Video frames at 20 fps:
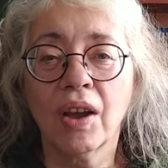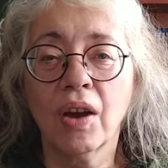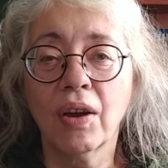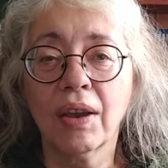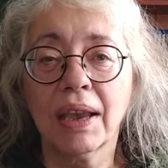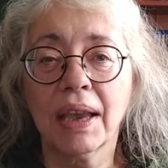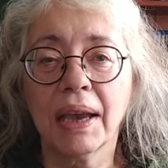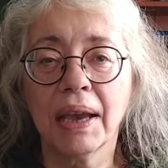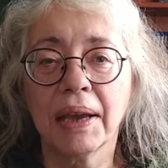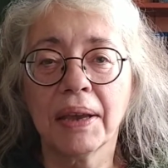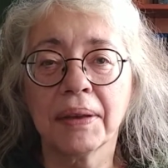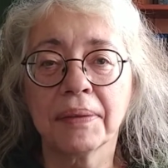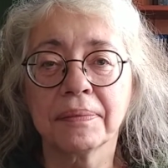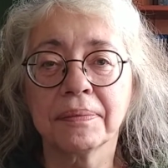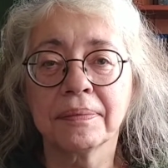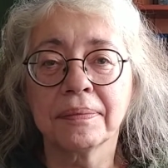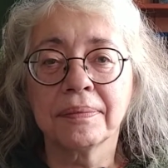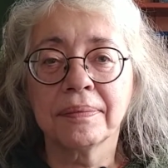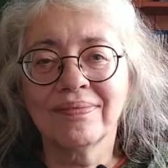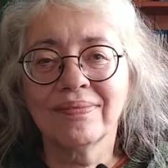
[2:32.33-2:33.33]
Okay,
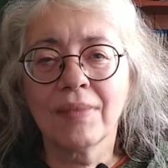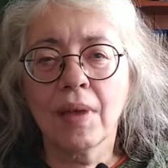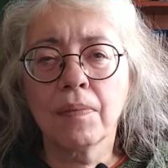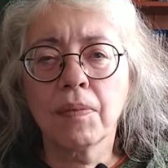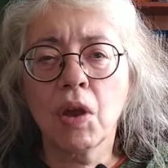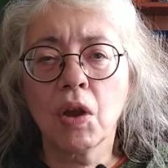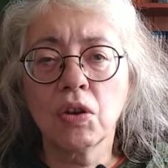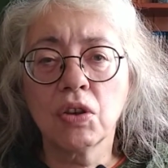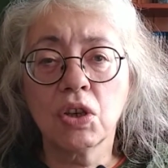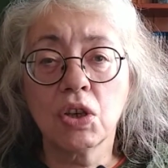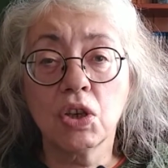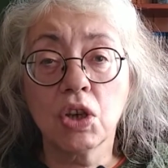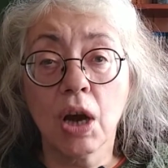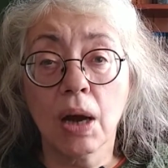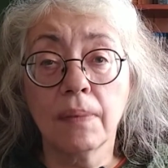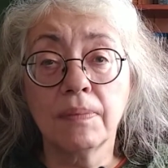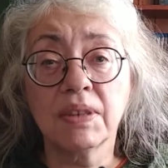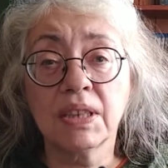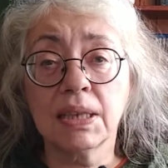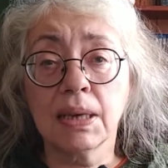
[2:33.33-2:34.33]
I'm going to
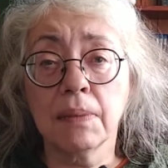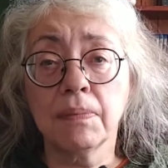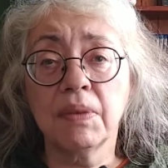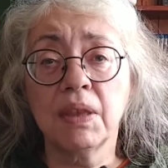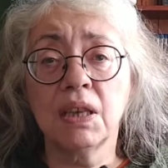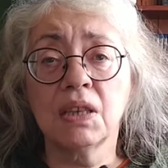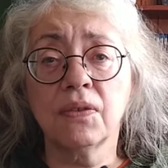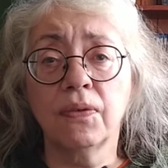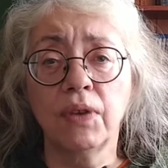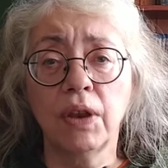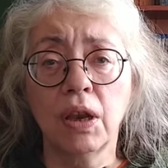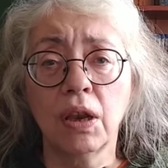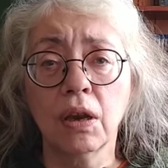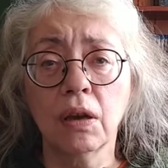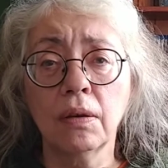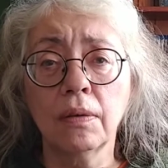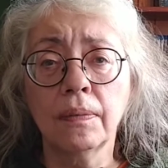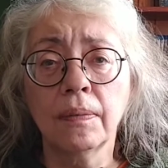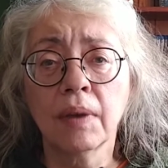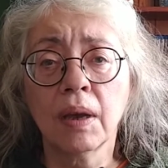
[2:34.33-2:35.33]
timestamp this
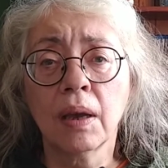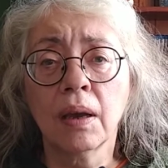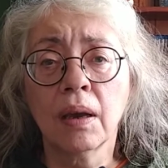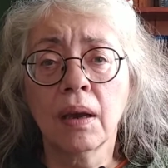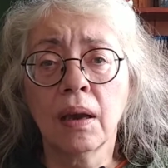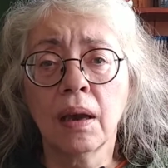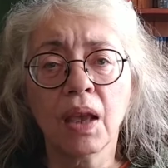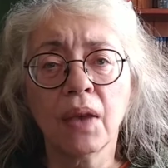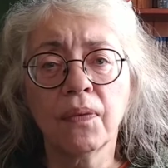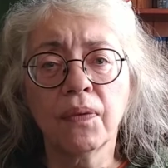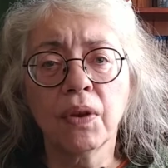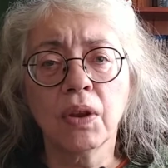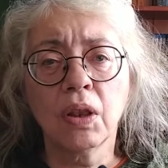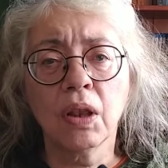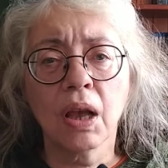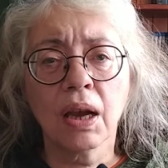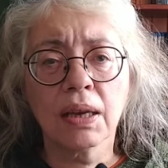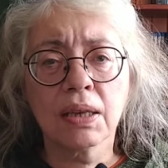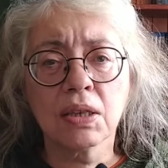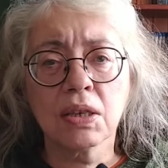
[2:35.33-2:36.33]
video if you'd
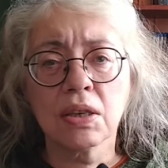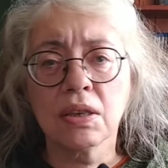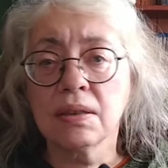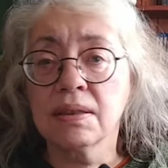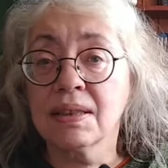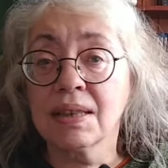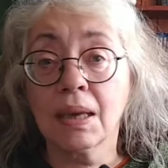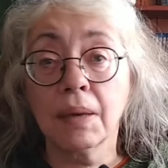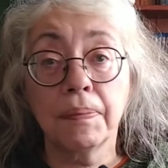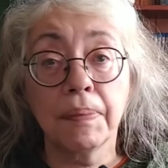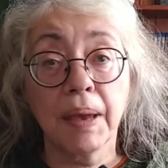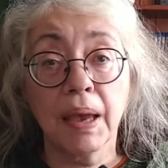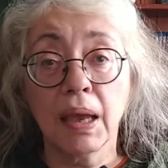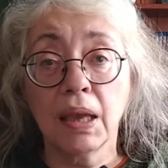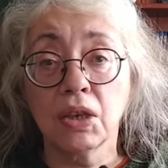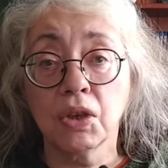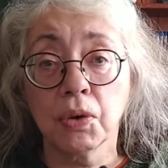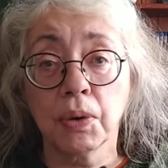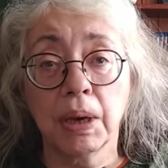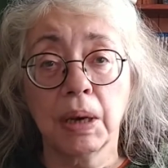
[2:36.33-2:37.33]
like to skip
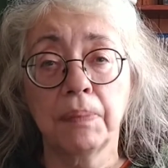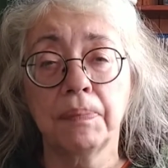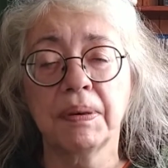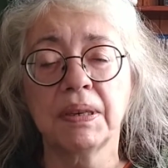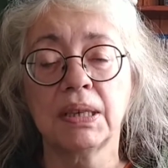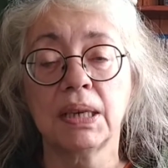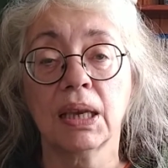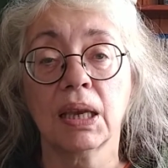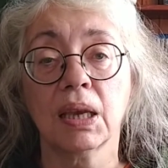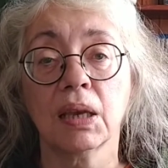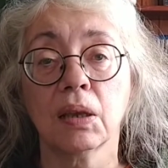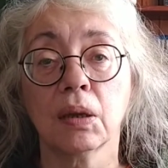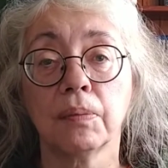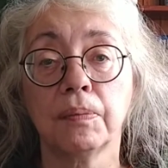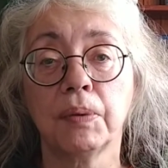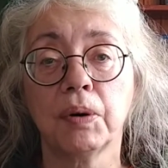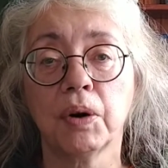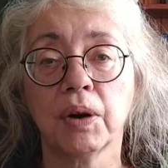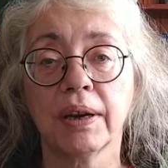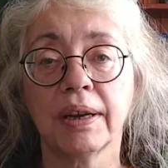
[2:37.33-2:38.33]
ahead to any particular
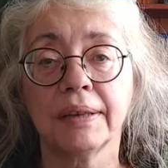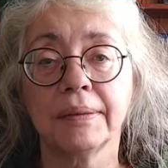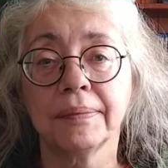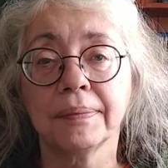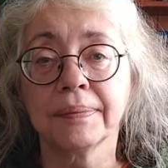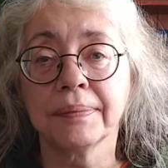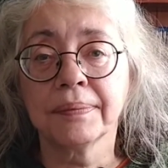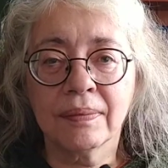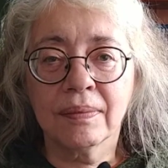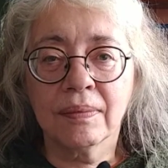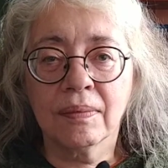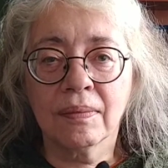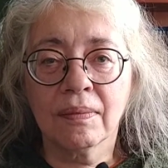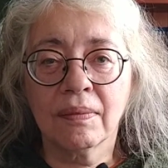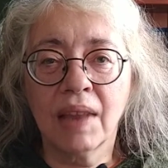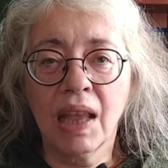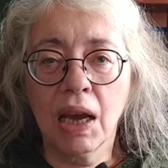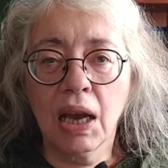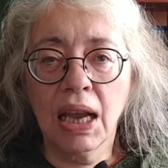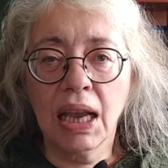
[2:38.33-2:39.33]
point.
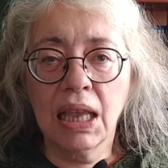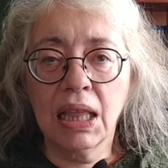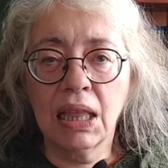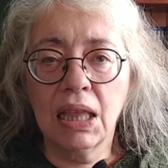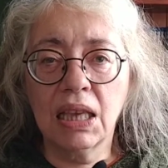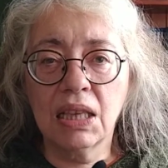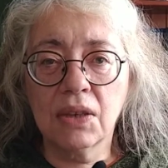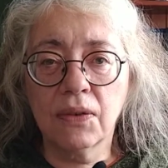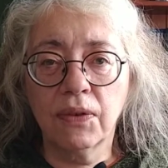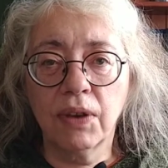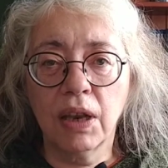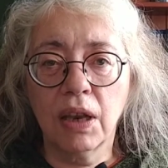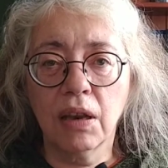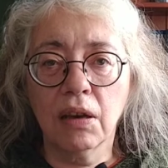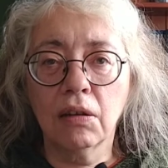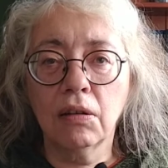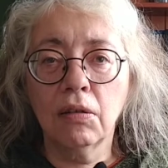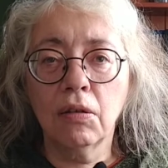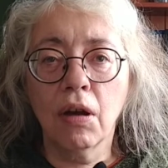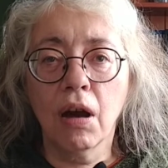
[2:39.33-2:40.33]
Now, in this
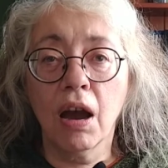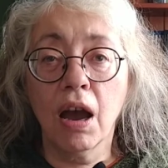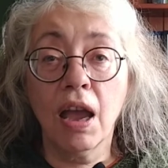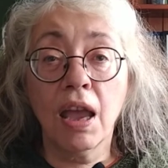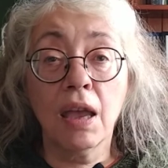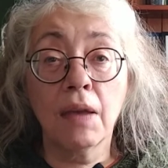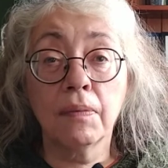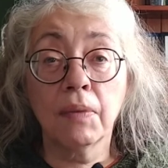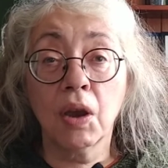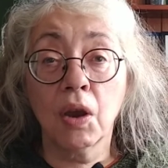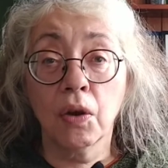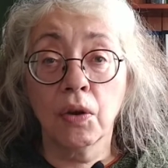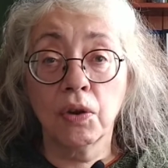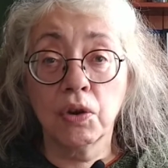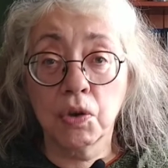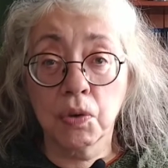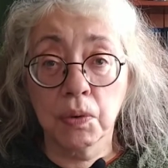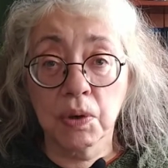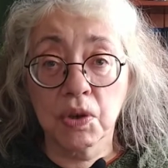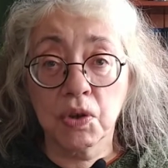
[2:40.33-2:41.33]
video, I am
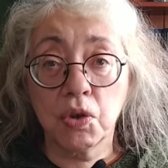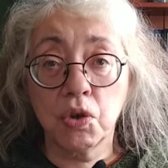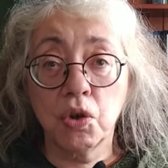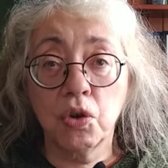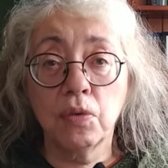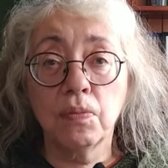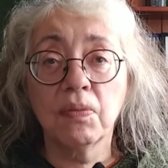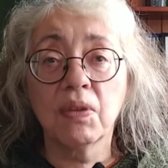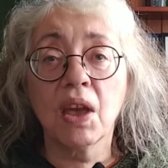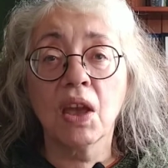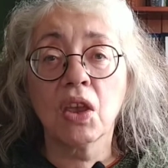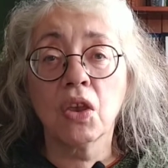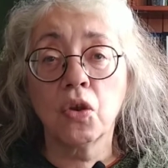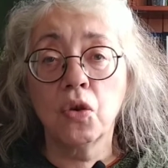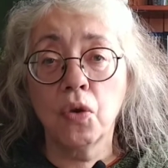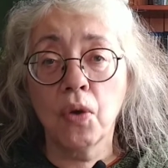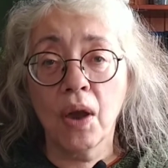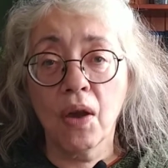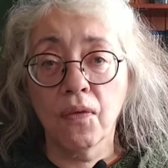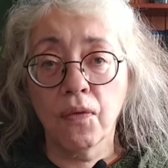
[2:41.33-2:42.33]
going to assume that
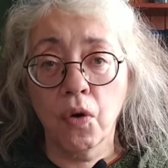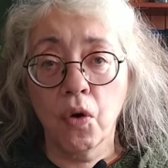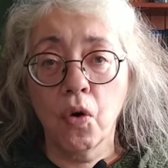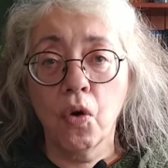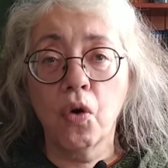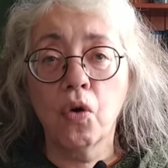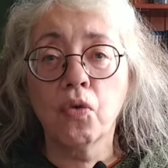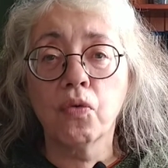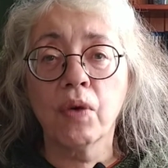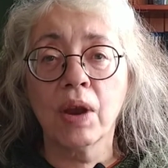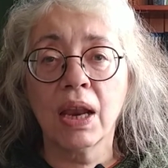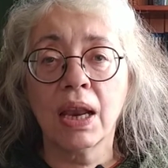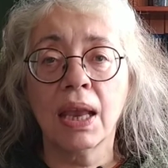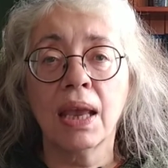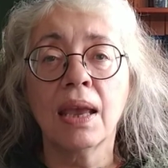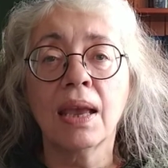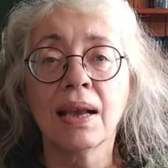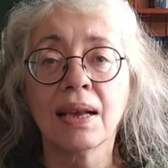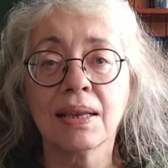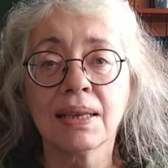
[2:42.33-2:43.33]
you have
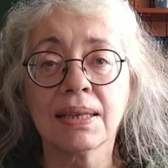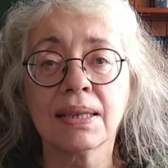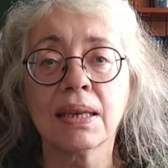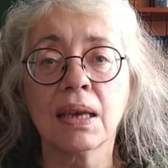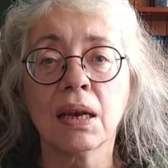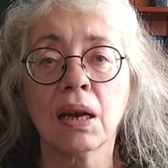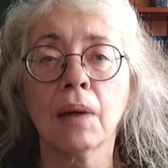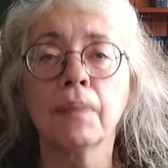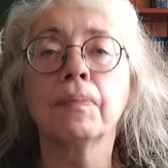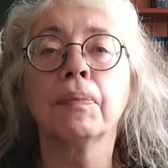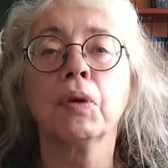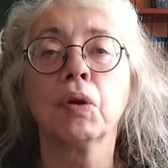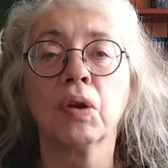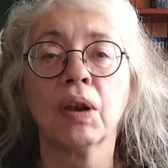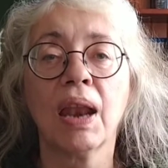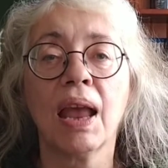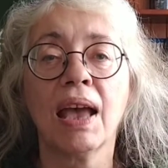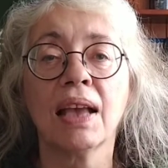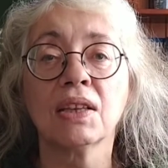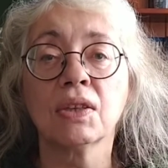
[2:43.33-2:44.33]
already set up your
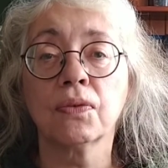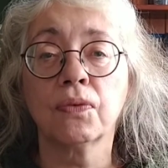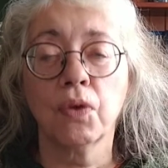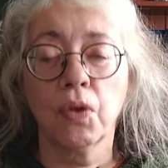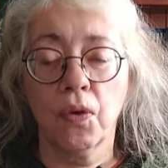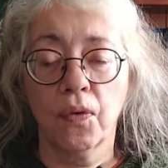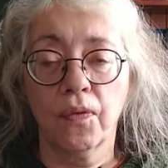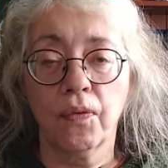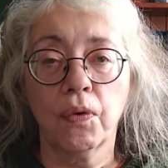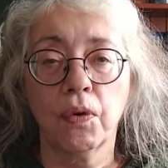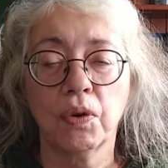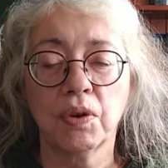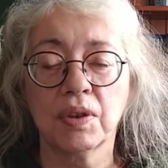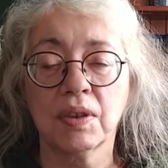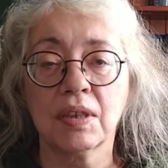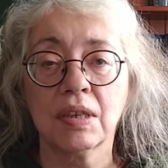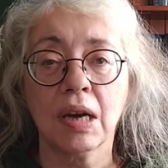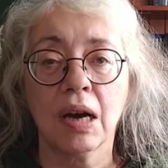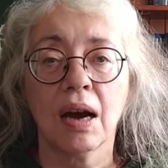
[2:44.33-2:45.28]
NAS for the first